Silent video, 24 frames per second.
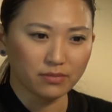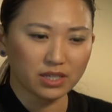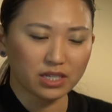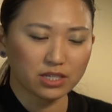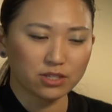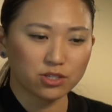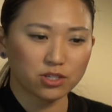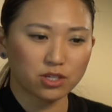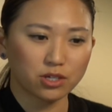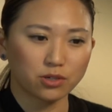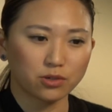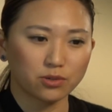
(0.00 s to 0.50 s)

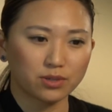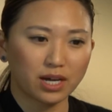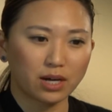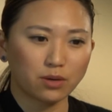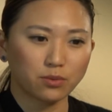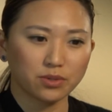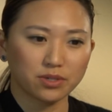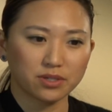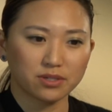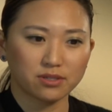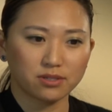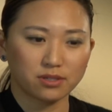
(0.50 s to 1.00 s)
so that
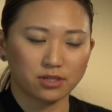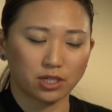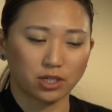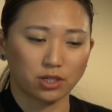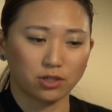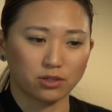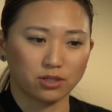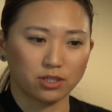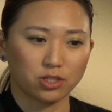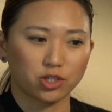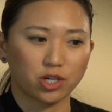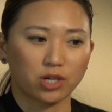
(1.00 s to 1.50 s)
was,
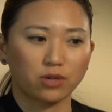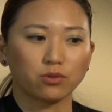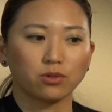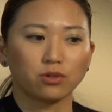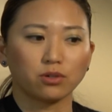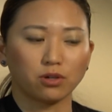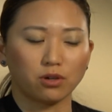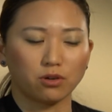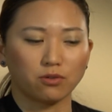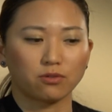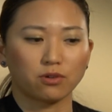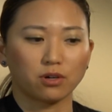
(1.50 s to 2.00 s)
the
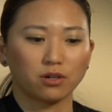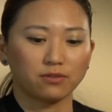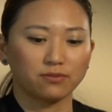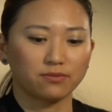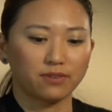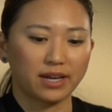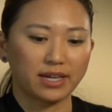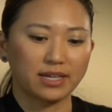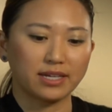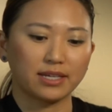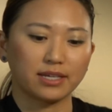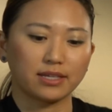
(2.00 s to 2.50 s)
general overall
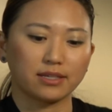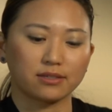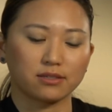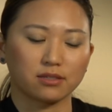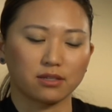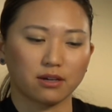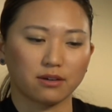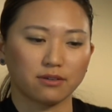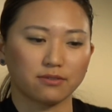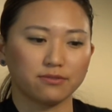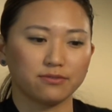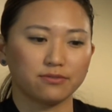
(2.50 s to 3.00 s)
findings
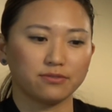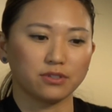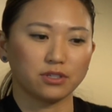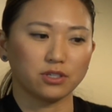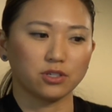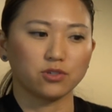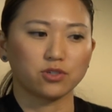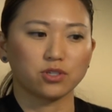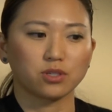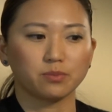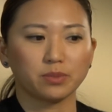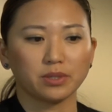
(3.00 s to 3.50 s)
of the
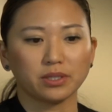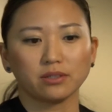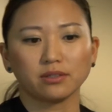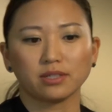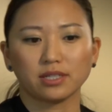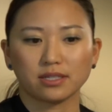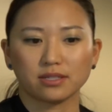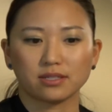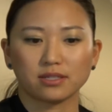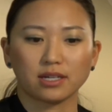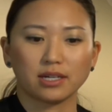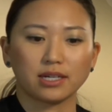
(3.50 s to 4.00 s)

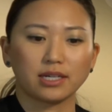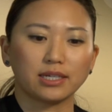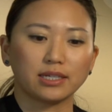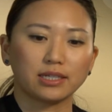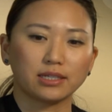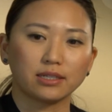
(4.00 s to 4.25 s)
usability study.